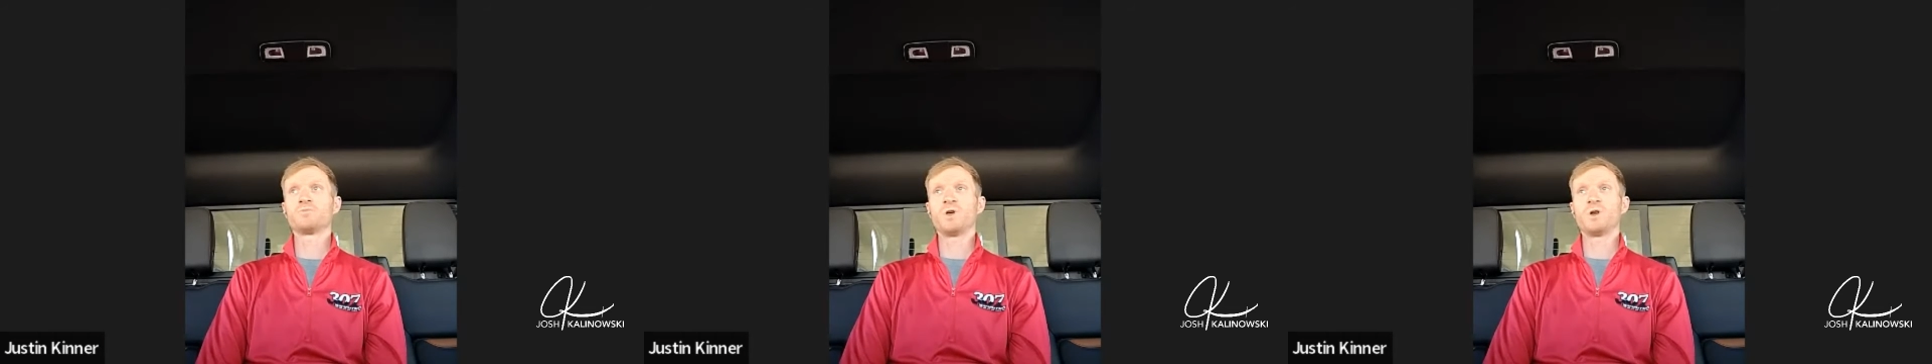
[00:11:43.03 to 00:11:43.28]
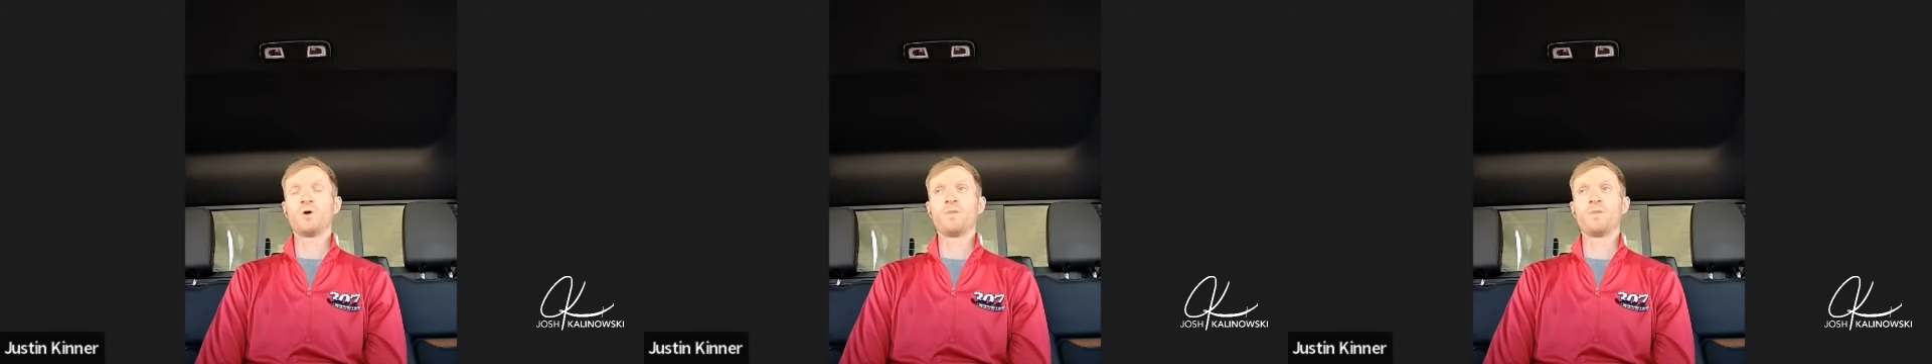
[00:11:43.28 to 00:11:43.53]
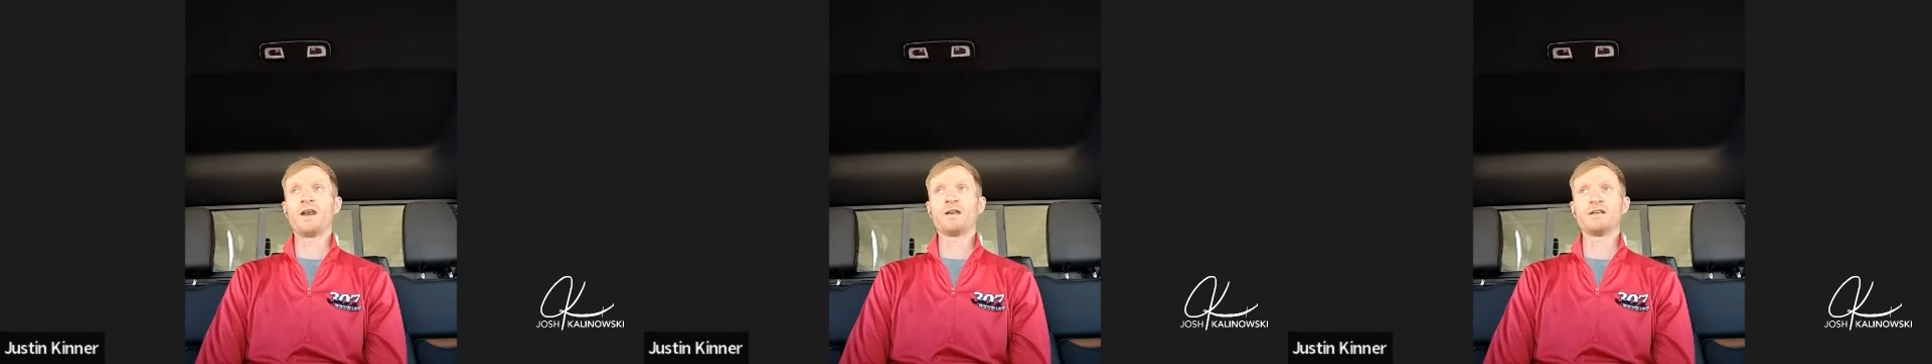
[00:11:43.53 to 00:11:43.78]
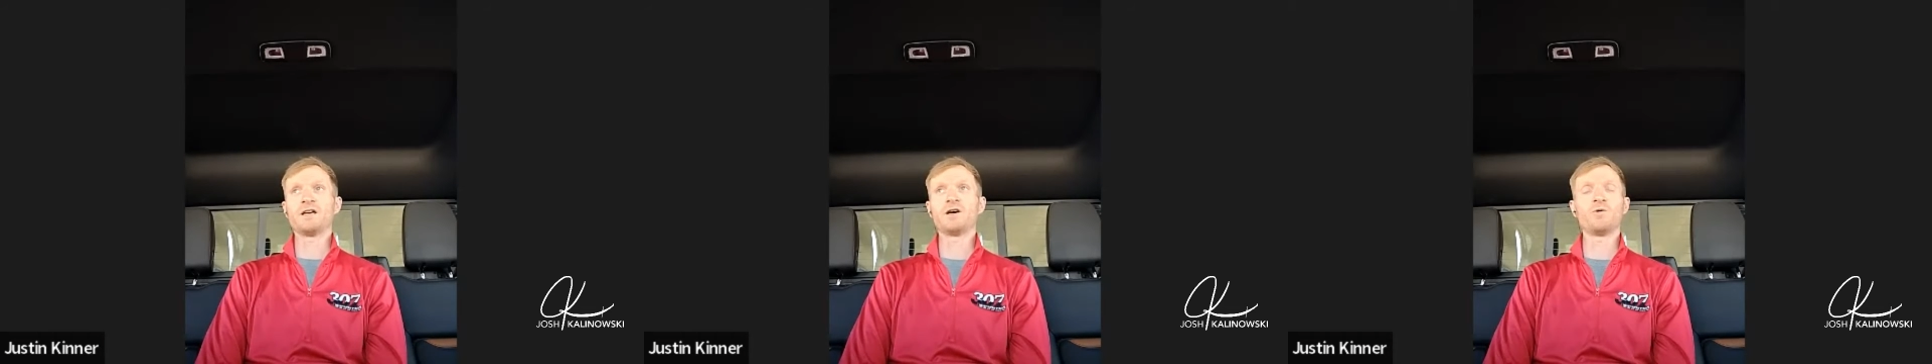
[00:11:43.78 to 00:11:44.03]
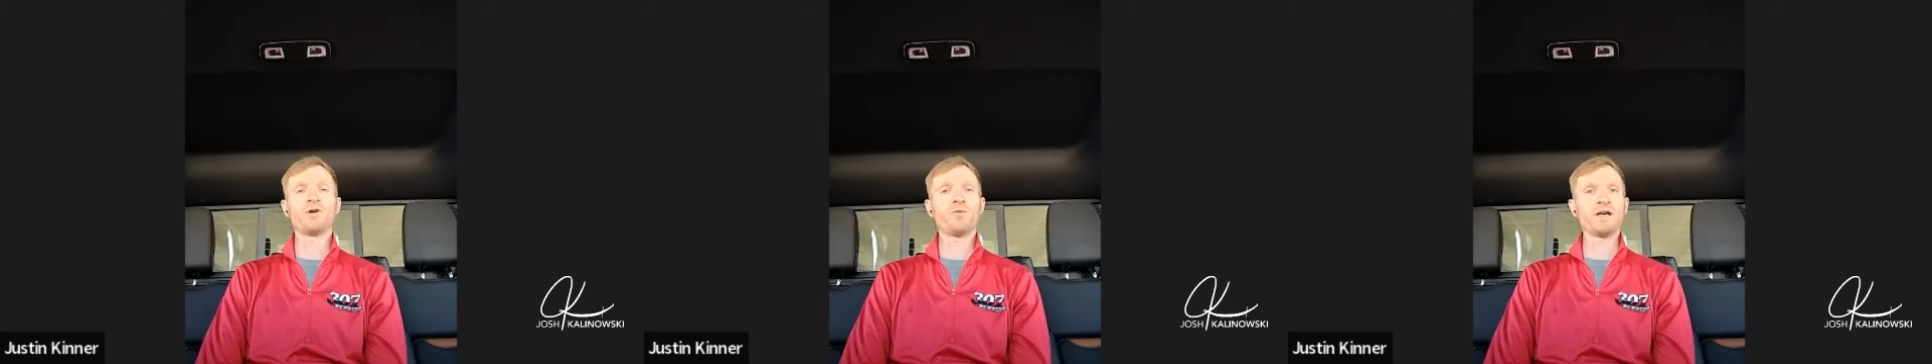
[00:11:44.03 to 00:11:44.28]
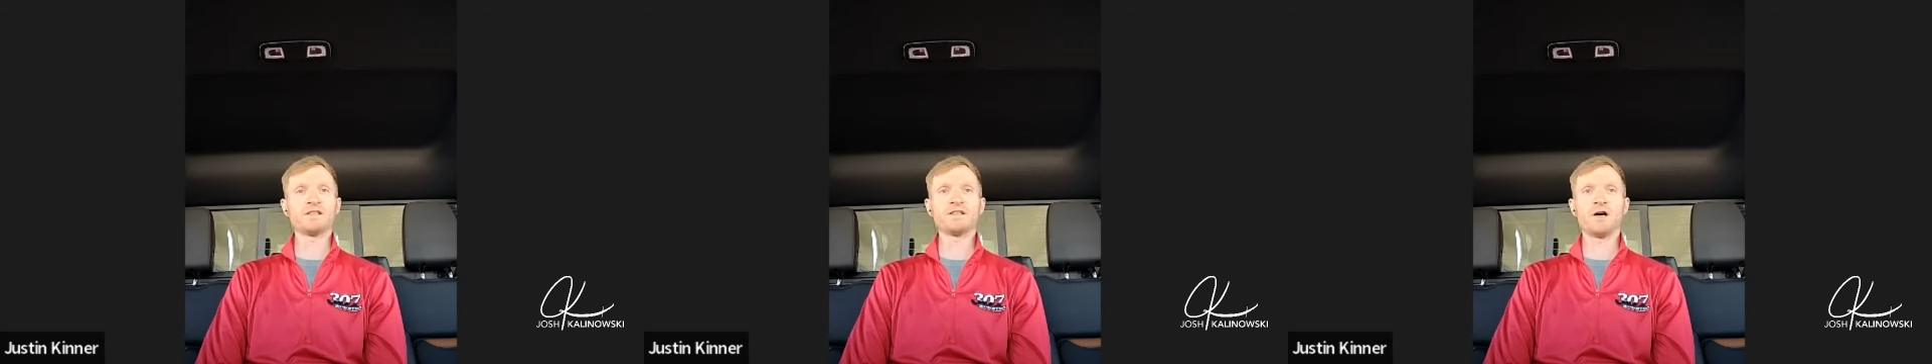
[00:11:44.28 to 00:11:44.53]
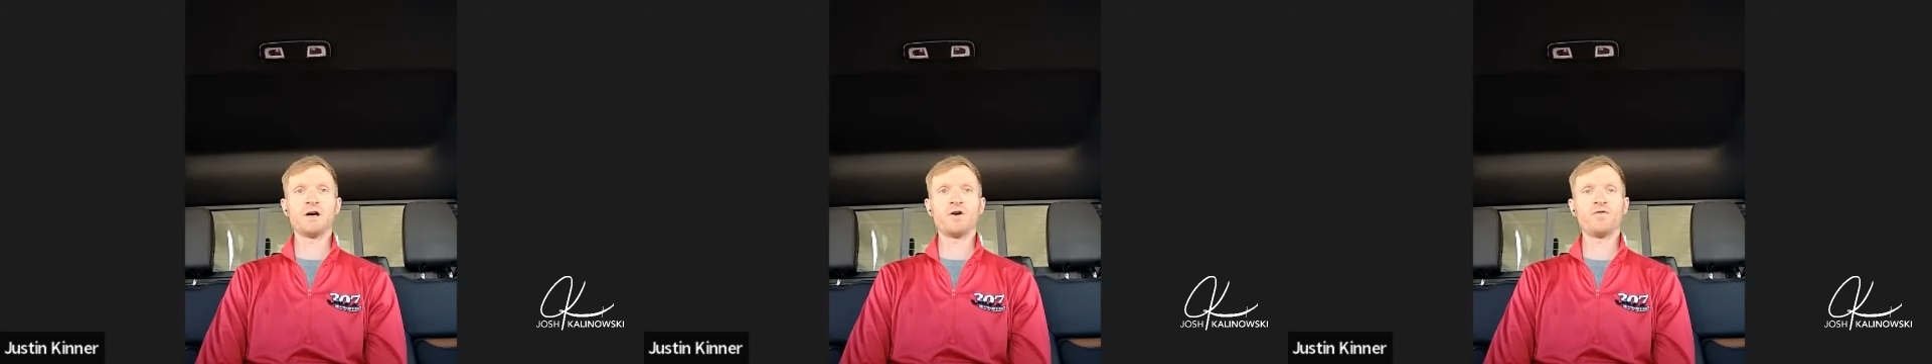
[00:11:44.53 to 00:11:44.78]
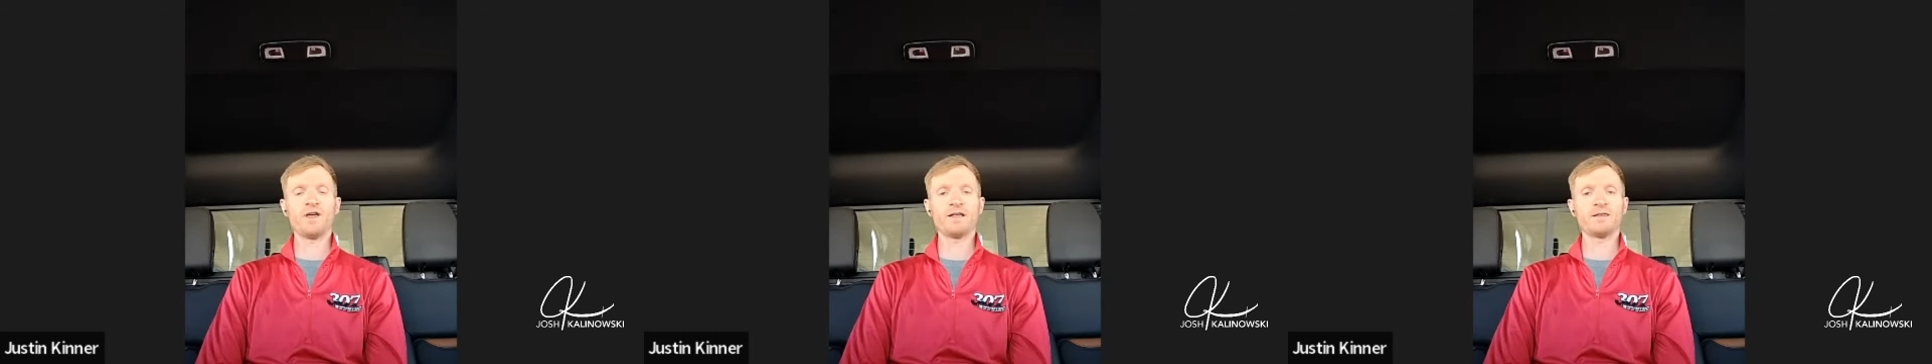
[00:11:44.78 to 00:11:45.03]
you know, made a deal with
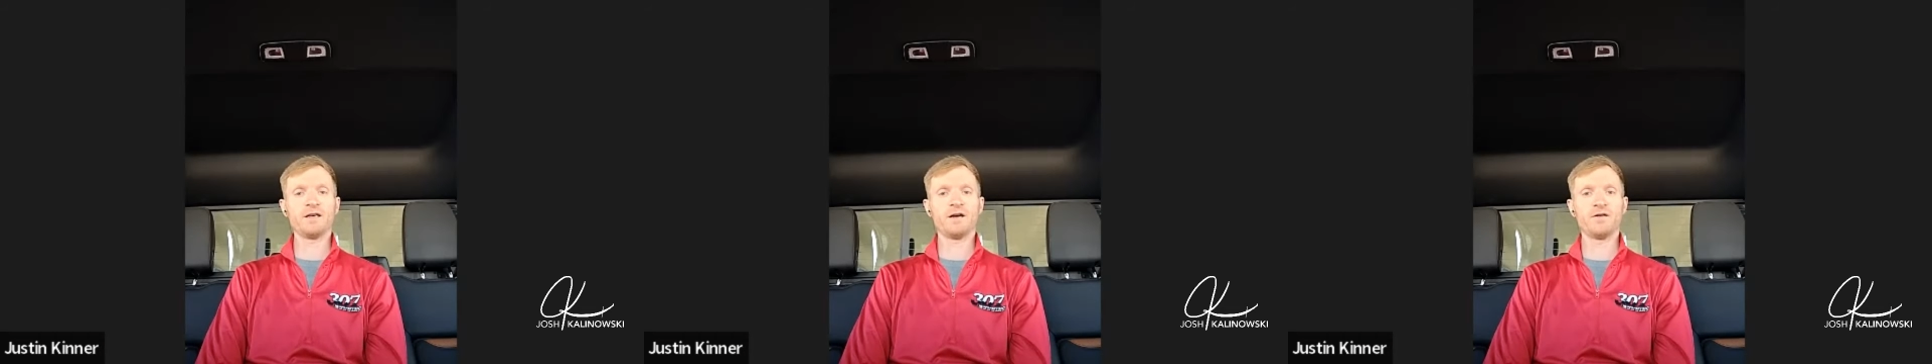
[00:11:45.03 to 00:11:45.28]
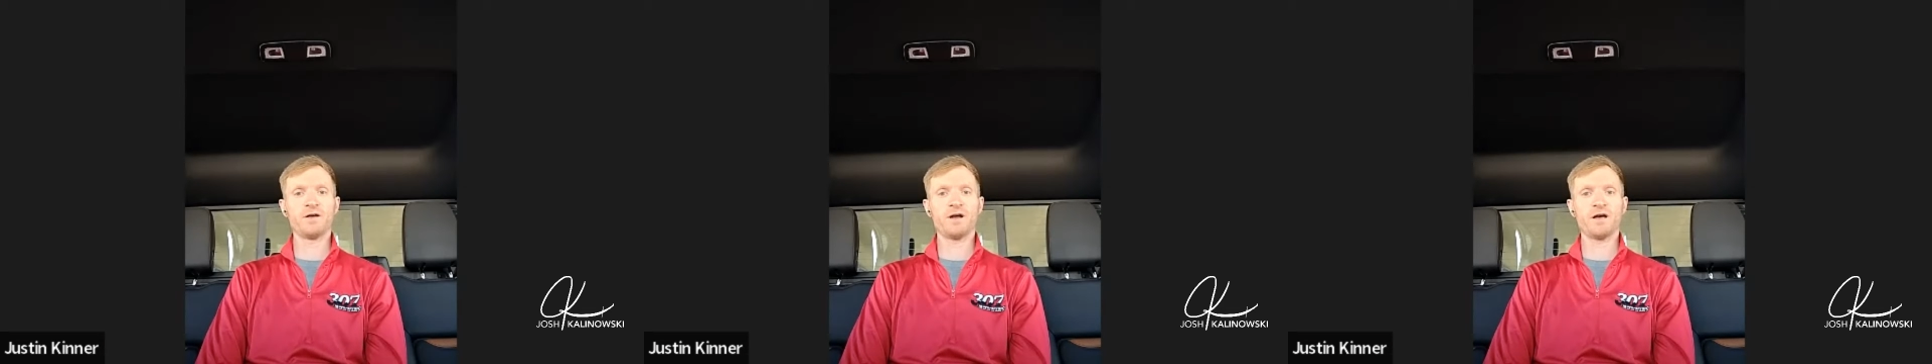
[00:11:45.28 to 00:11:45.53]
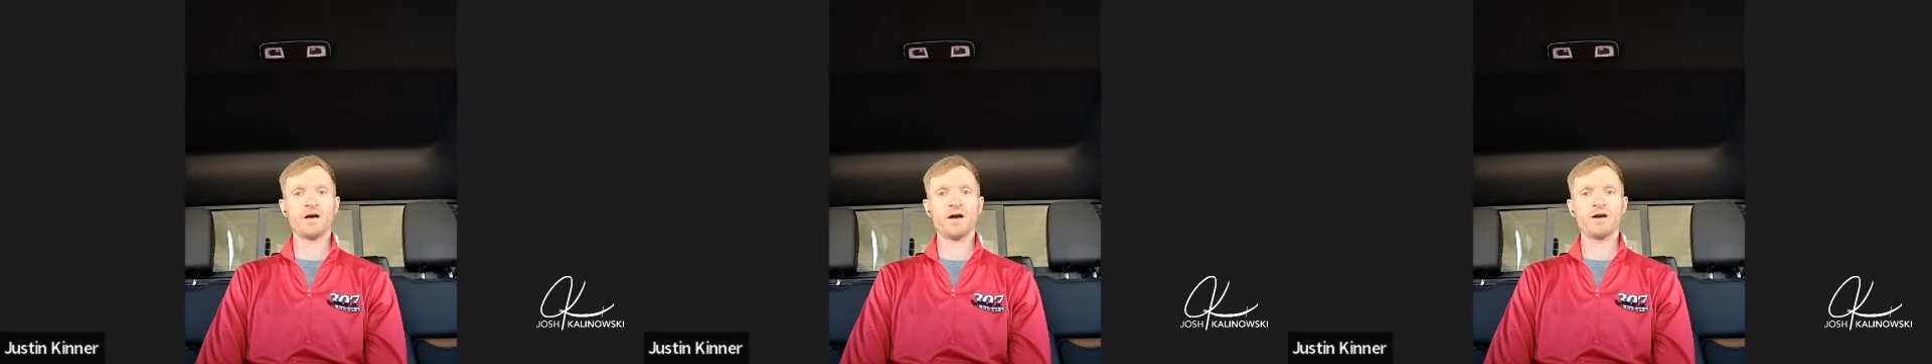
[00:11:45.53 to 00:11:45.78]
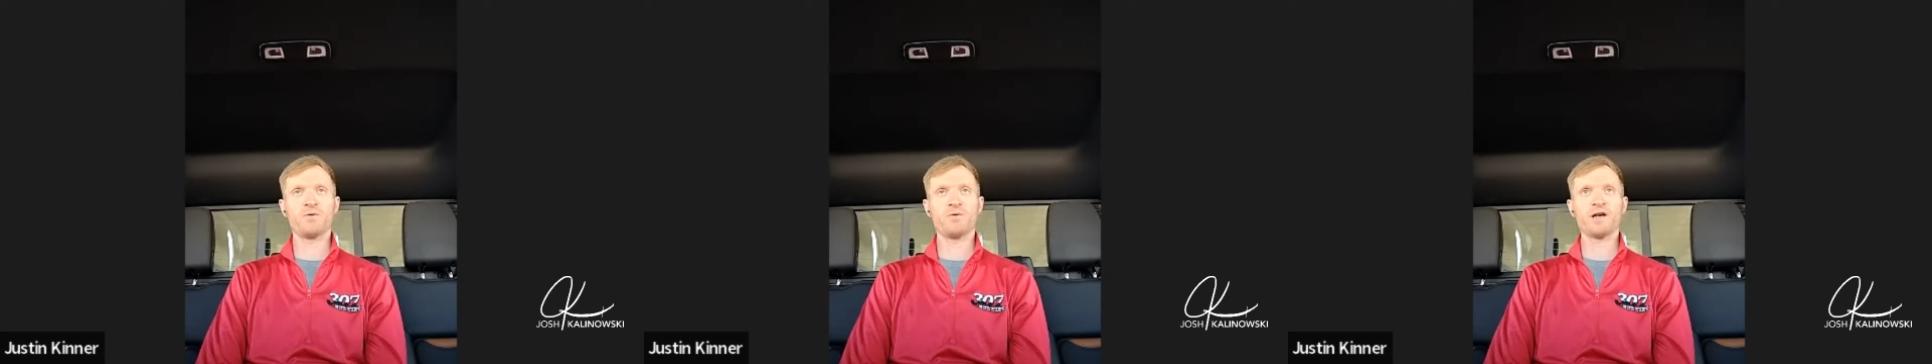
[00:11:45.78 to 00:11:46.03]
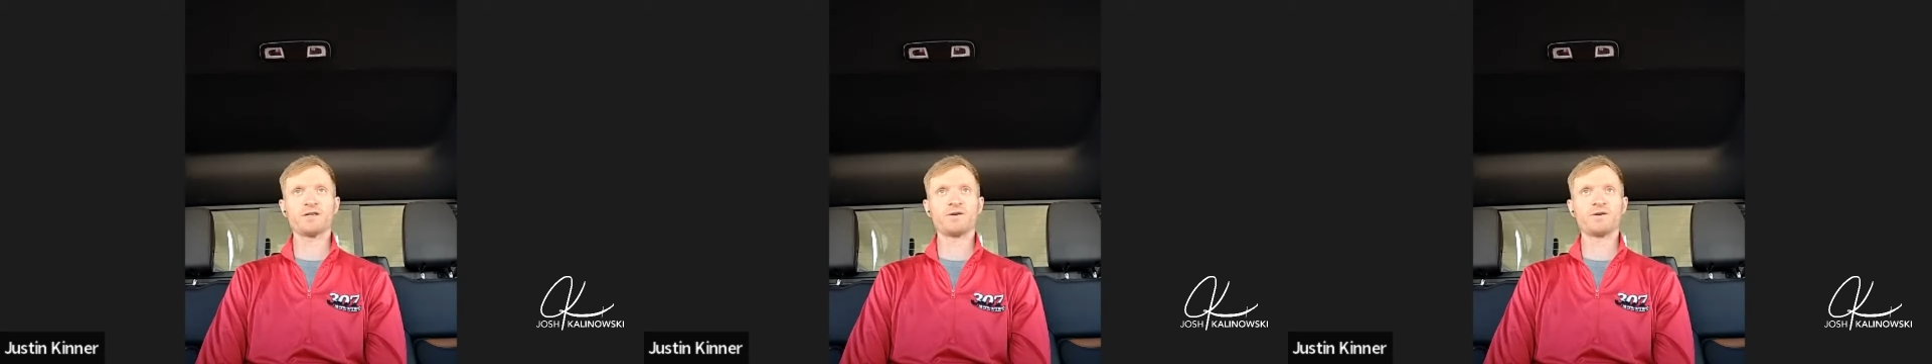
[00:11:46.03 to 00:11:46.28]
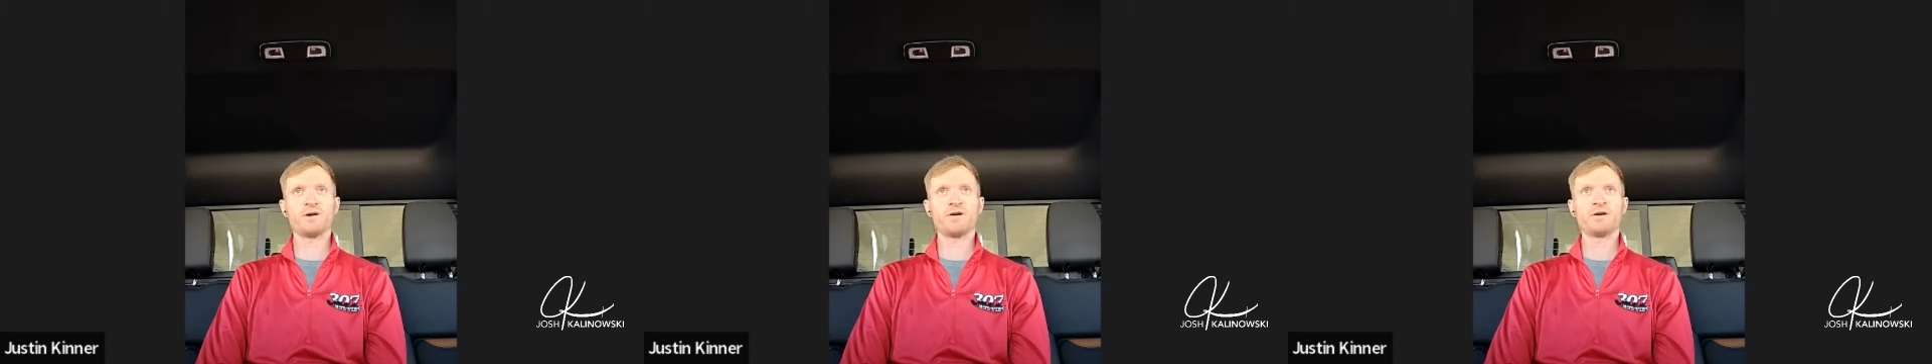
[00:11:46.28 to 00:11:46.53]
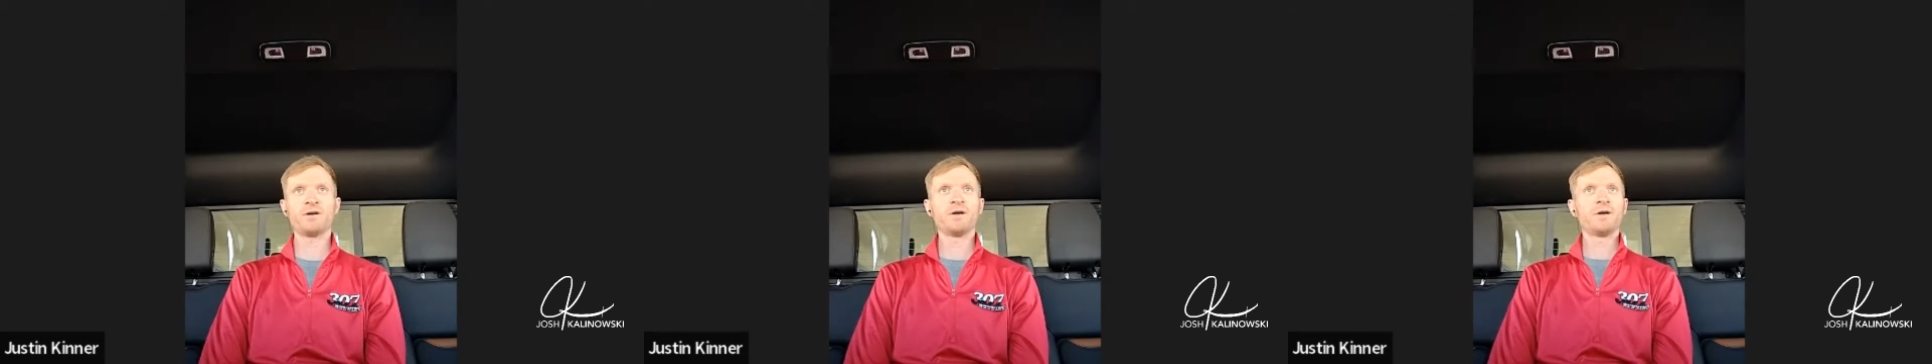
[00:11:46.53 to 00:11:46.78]
myself that the year that I got into Western,